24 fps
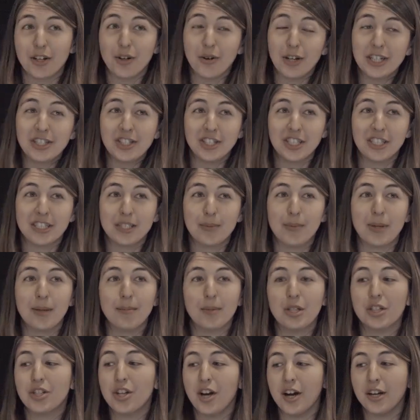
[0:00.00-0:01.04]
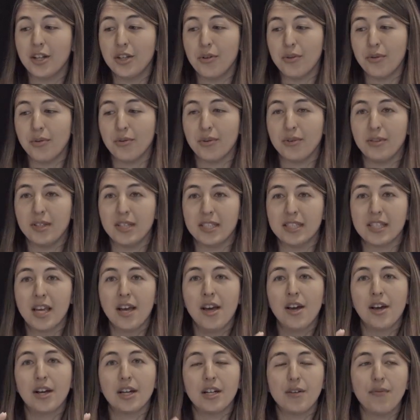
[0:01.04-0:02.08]
questions. But I'm going to talk you through these
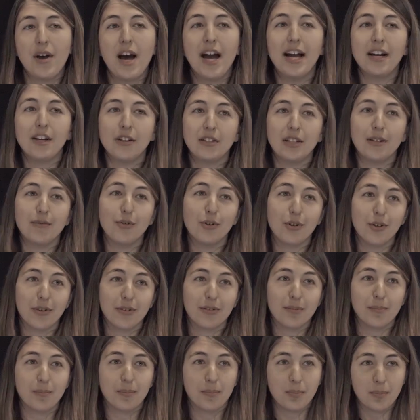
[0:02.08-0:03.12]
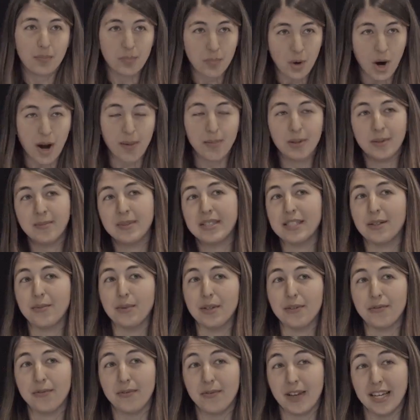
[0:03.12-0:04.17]
kind of higher-level problems that
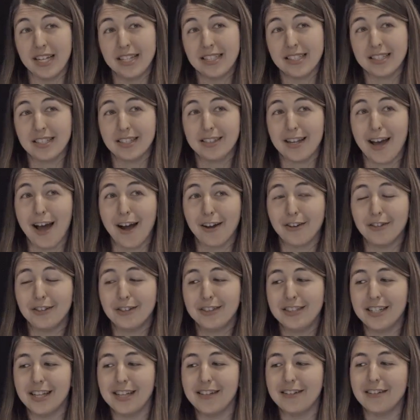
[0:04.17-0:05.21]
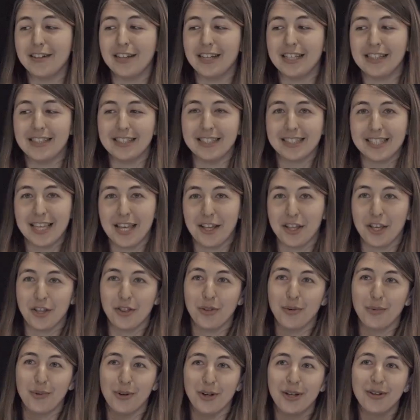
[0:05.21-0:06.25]
we've faced and tackled, and in the scaling
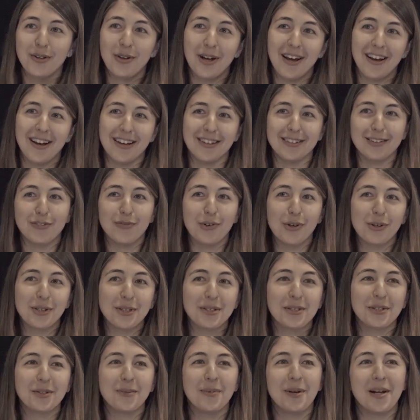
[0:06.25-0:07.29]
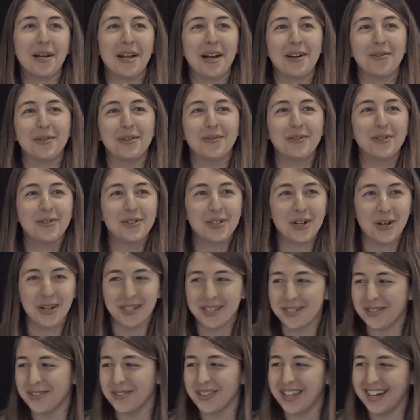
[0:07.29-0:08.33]
the work, to focus a little bit on how we've used R
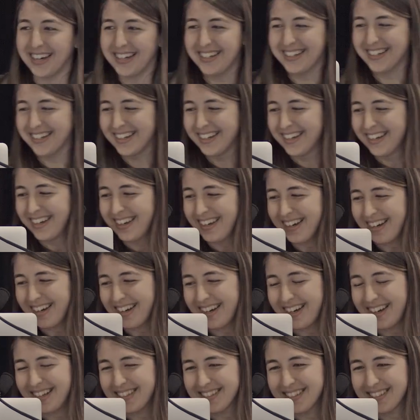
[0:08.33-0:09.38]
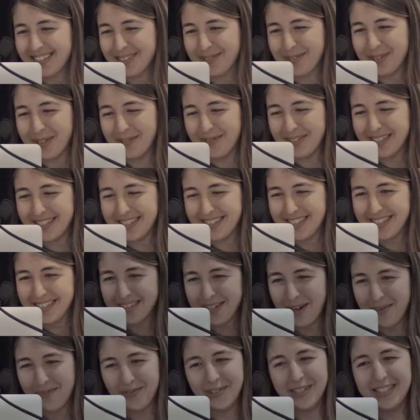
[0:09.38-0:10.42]
to do that, as it's relevant to this
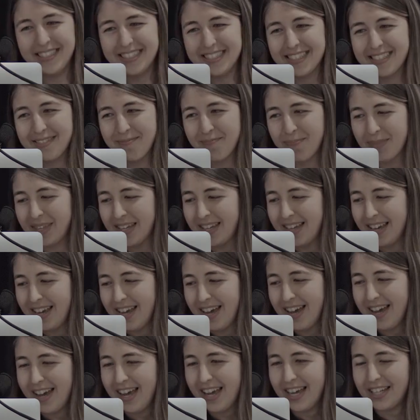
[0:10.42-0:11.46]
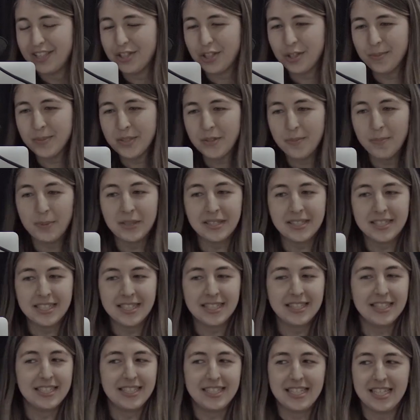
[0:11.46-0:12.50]
conference. In terms of
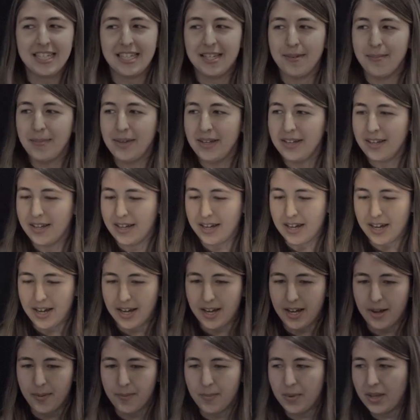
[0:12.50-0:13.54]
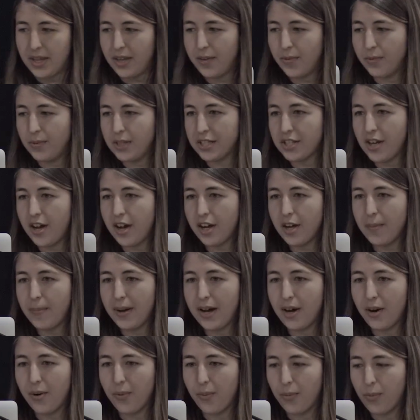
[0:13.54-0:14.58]
building the team, if we talk
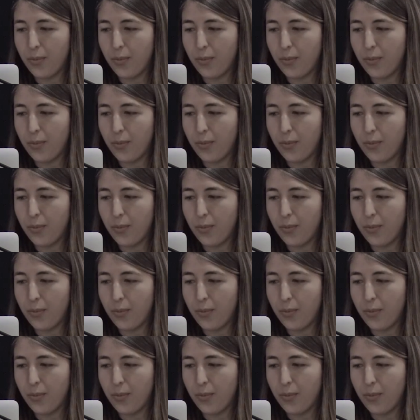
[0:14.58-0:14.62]
about